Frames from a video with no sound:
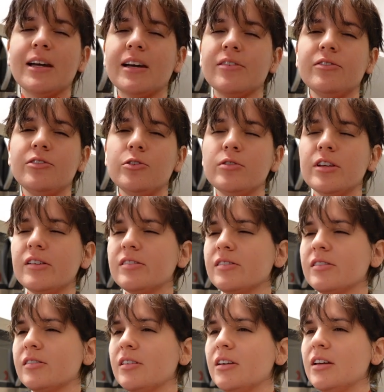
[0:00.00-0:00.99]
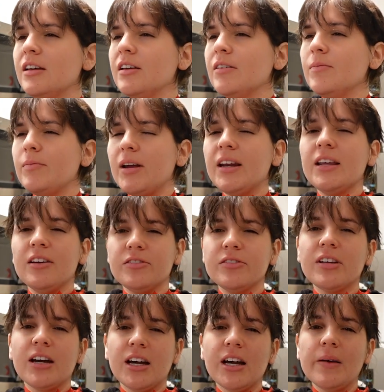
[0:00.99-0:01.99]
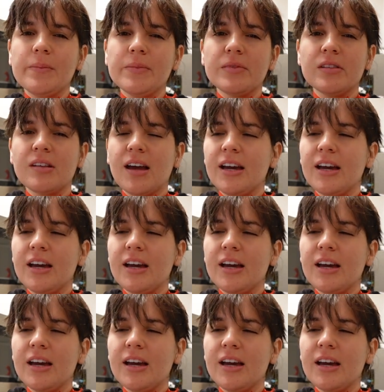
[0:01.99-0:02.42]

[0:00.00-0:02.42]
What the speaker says: I do this many of times.